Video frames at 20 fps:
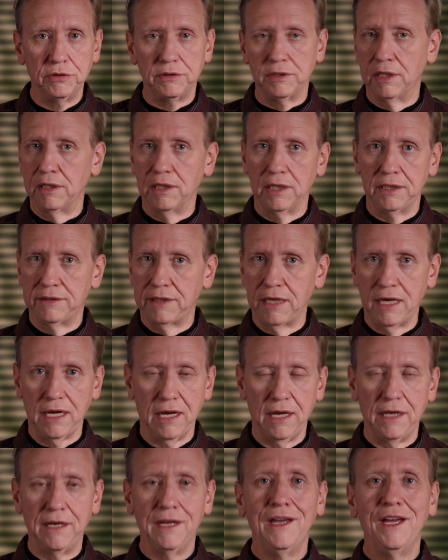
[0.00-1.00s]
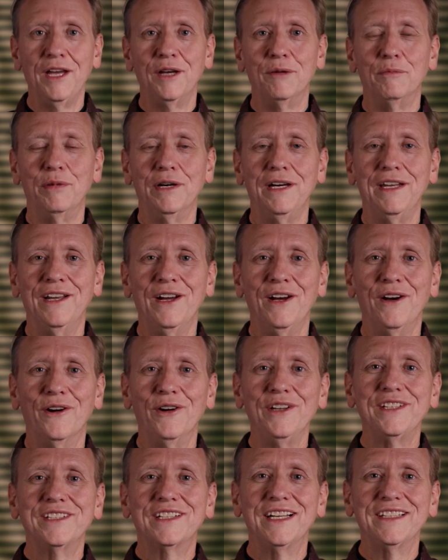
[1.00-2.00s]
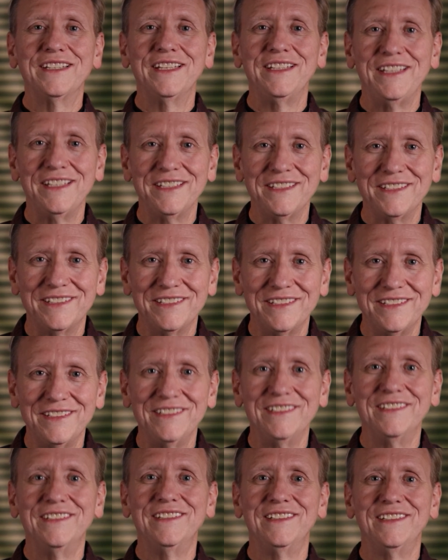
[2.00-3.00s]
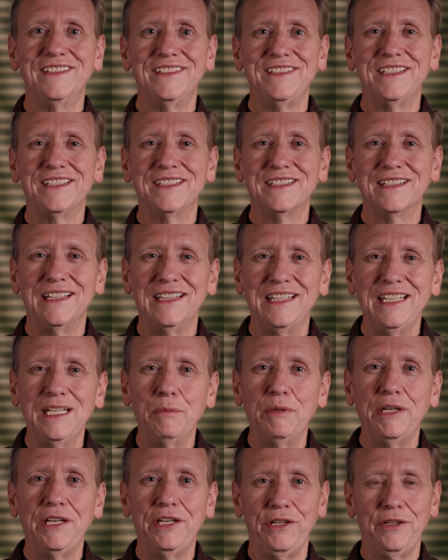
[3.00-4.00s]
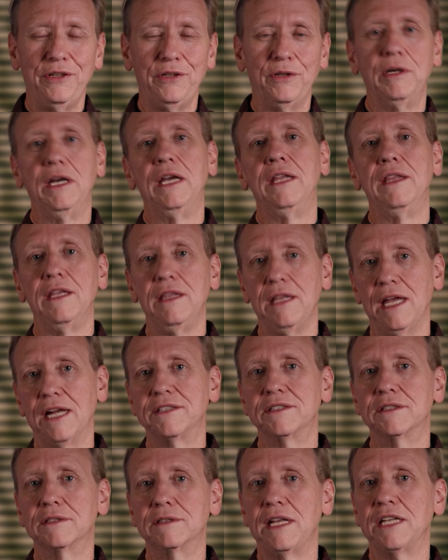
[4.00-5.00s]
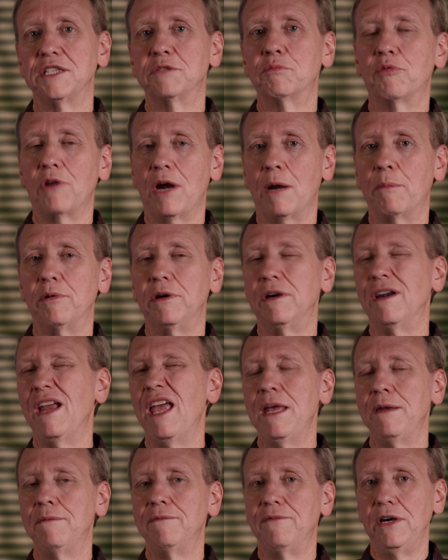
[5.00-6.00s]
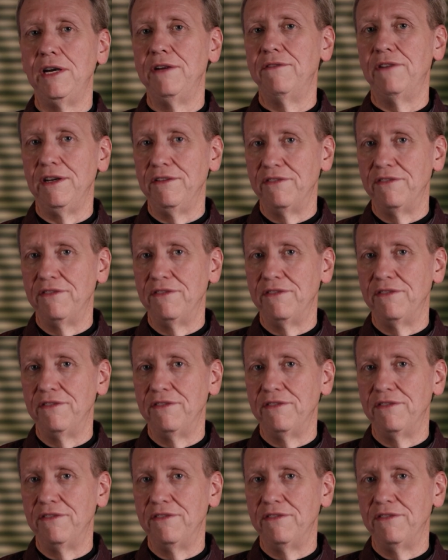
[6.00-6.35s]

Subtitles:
not like that, but oishikatta desu, just a little bit of you, and then that's proper and very, very